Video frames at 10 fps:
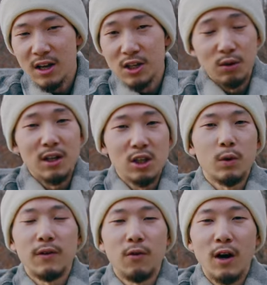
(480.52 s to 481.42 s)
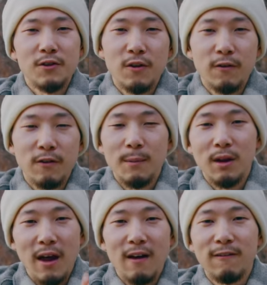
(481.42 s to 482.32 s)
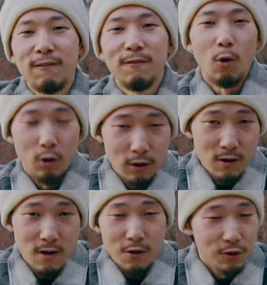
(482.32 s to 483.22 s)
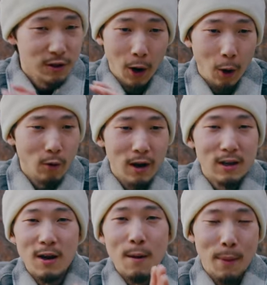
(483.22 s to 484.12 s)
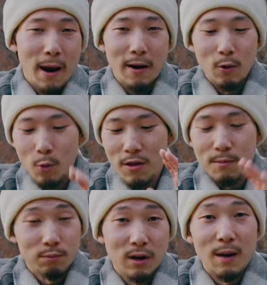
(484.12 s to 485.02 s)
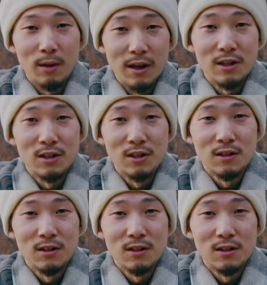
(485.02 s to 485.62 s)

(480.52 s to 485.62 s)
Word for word: Sony twenty-four one oh five millimeter F four. Those are great pair with prime lens.